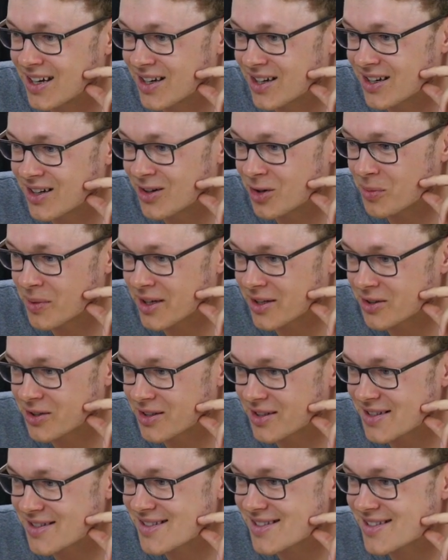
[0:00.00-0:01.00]
Oh my
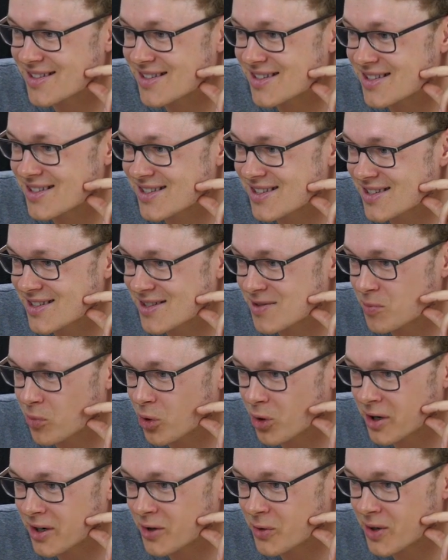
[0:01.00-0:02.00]
goodness,
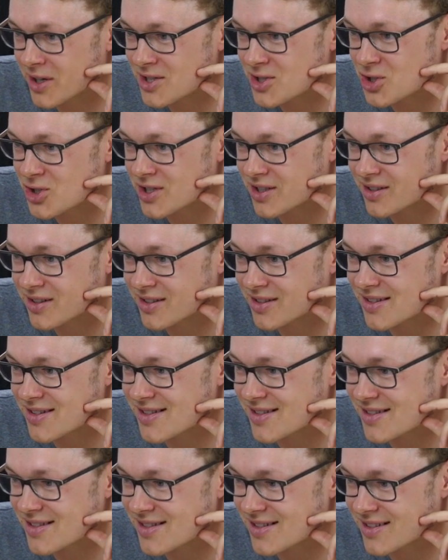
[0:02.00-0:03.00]
more
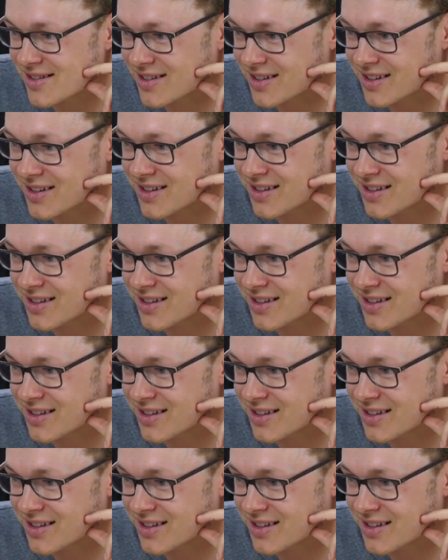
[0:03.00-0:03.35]
questions.